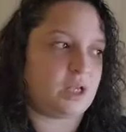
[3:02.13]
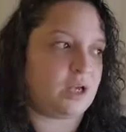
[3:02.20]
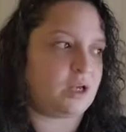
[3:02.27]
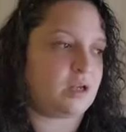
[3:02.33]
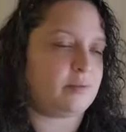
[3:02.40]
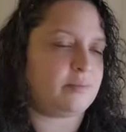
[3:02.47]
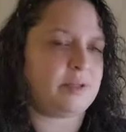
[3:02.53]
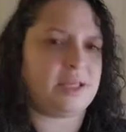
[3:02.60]

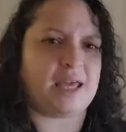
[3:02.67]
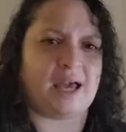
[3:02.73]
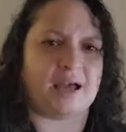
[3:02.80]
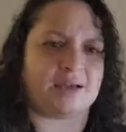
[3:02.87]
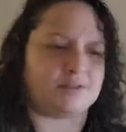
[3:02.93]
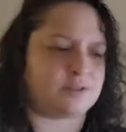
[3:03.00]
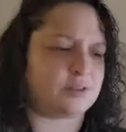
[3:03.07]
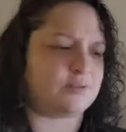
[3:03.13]
so
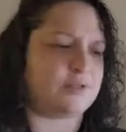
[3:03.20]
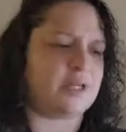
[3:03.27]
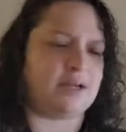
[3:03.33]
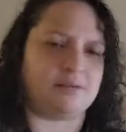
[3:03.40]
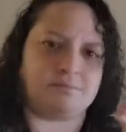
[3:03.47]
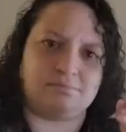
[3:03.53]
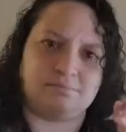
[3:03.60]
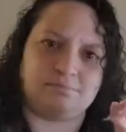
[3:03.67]

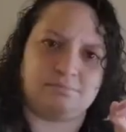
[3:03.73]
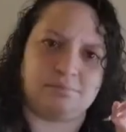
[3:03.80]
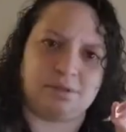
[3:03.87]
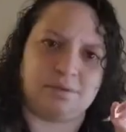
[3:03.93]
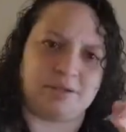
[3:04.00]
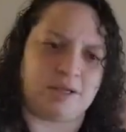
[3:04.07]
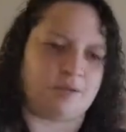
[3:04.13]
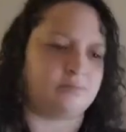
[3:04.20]
here
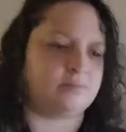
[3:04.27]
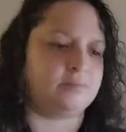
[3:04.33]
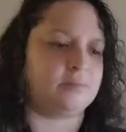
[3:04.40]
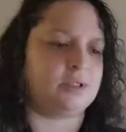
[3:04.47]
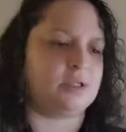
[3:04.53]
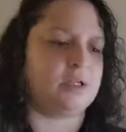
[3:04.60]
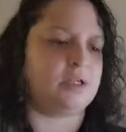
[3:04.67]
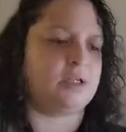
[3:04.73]
we go.
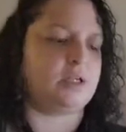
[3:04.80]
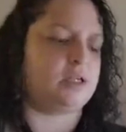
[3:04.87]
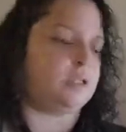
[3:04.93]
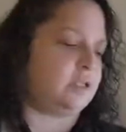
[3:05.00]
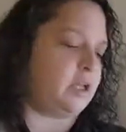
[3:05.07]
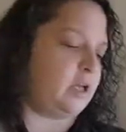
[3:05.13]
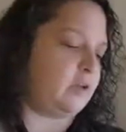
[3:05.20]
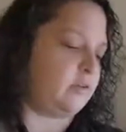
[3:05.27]

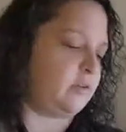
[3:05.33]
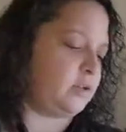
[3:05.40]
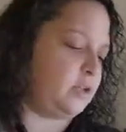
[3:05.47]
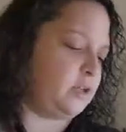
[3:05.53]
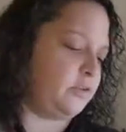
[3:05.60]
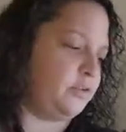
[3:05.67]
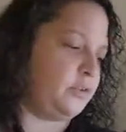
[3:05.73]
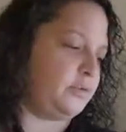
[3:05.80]
Now,
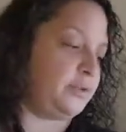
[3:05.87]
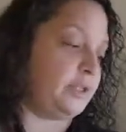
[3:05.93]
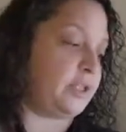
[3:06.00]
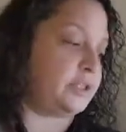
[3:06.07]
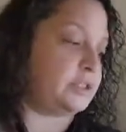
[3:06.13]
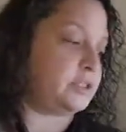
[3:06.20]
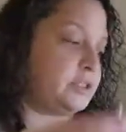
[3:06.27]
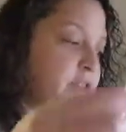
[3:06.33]
if you would
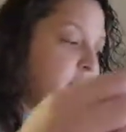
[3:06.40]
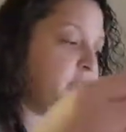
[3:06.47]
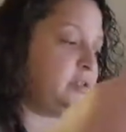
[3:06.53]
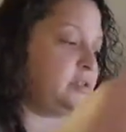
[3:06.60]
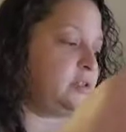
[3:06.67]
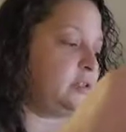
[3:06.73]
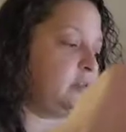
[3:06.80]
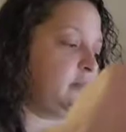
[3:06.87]
like to
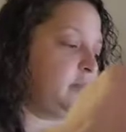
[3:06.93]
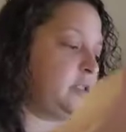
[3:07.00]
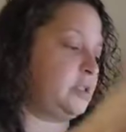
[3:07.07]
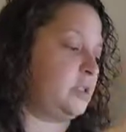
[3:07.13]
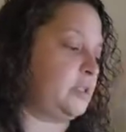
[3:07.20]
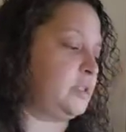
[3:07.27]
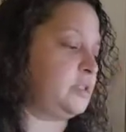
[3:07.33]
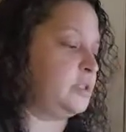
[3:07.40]
see
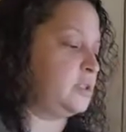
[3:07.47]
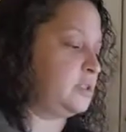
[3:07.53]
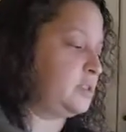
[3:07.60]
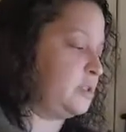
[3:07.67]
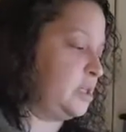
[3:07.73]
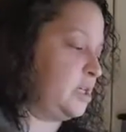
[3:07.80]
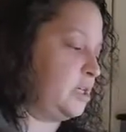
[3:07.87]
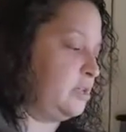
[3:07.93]
something that this is
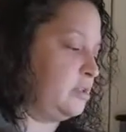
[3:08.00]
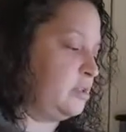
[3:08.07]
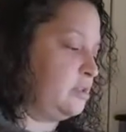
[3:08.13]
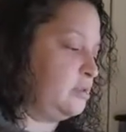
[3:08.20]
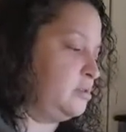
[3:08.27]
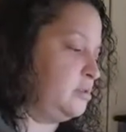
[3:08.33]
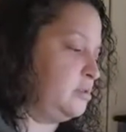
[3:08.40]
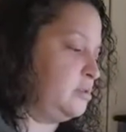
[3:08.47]
done,
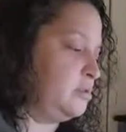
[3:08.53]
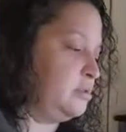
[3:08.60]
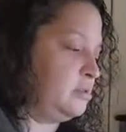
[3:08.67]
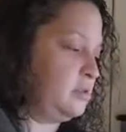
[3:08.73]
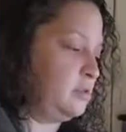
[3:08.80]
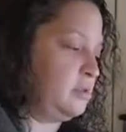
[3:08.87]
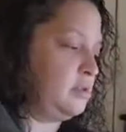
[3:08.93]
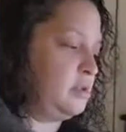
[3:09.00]

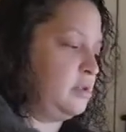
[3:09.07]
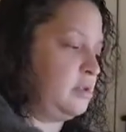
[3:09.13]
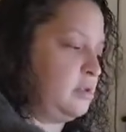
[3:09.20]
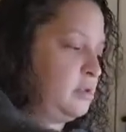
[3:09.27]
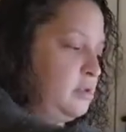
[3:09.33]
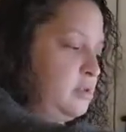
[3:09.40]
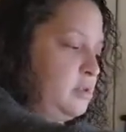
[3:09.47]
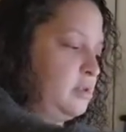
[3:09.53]

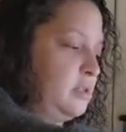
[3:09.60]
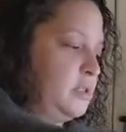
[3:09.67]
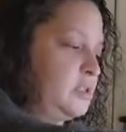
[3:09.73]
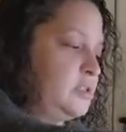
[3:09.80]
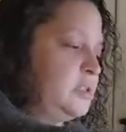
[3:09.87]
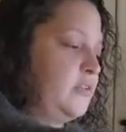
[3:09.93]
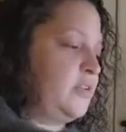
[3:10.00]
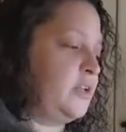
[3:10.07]

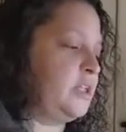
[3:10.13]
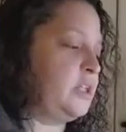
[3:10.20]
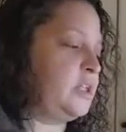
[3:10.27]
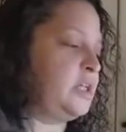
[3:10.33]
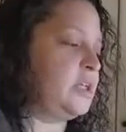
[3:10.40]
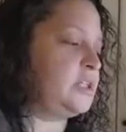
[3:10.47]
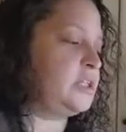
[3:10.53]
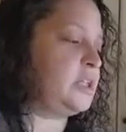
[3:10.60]
because the funny
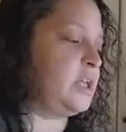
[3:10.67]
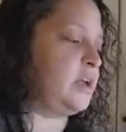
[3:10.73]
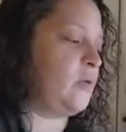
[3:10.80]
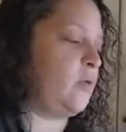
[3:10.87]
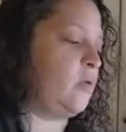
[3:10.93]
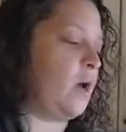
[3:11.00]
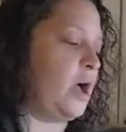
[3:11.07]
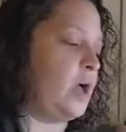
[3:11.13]
thing is, like,
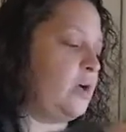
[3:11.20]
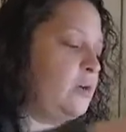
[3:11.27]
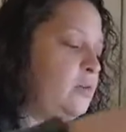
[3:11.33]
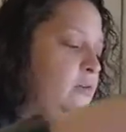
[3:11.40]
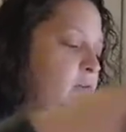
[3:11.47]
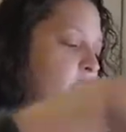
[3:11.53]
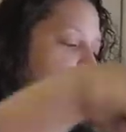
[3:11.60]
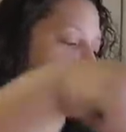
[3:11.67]

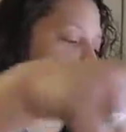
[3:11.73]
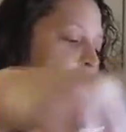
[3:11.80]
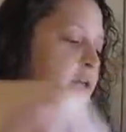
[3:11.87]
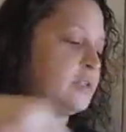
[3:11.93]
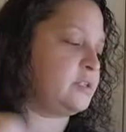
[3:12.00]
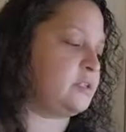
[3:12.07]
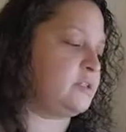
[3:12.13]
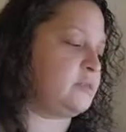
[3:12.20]
while
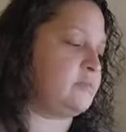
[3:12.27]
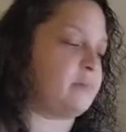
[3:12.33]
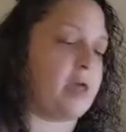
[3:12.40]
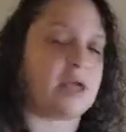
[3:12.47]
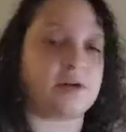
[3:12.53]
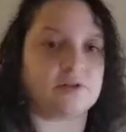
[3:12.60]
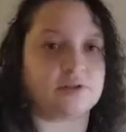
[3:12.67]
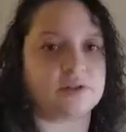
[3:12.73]
size
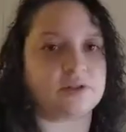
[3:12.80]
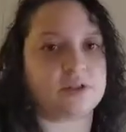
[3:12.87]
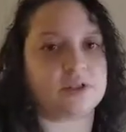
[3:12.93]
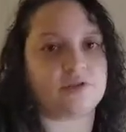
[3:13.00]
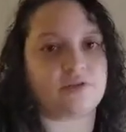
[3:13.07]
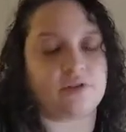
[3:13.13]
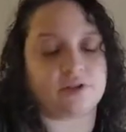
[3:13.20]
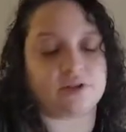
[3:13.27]
matters,
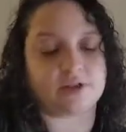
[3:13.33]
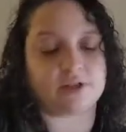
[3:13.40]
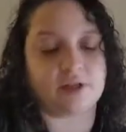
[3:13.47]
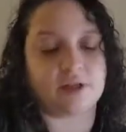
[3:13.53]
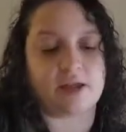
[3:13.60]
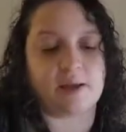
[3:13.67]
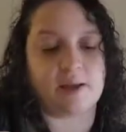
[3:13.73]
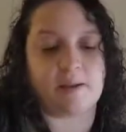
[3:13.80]
as far as
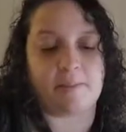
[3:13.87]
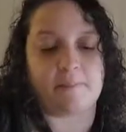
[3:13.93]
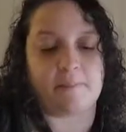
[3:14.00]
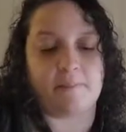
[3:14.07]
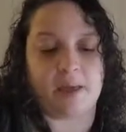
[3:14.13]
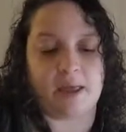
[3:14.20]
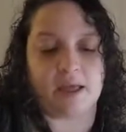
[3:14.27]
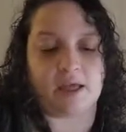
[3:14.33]

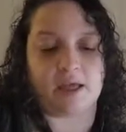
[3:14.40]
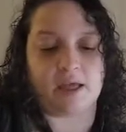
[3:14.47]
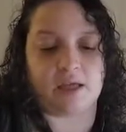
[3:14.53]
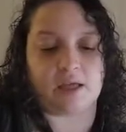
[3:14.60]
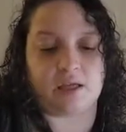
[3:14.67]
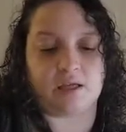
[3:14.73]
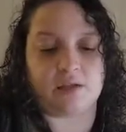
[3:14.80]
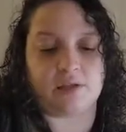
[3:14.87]

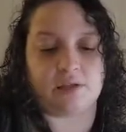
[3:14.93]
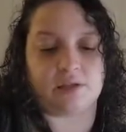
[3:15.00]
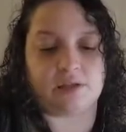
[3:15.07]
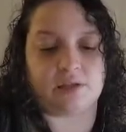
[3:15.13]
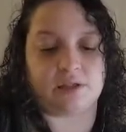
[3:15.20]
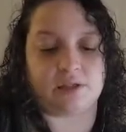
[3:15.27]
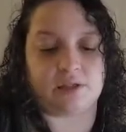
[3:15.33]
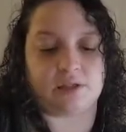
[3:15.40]
making
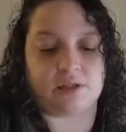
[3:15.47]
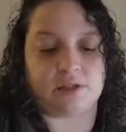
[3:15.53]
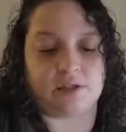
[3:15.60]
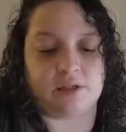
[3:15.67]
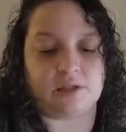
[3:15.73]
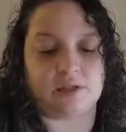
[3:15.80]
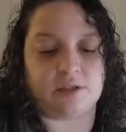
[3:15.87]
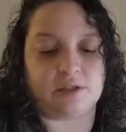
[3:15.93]

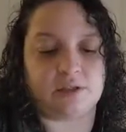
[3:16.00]
the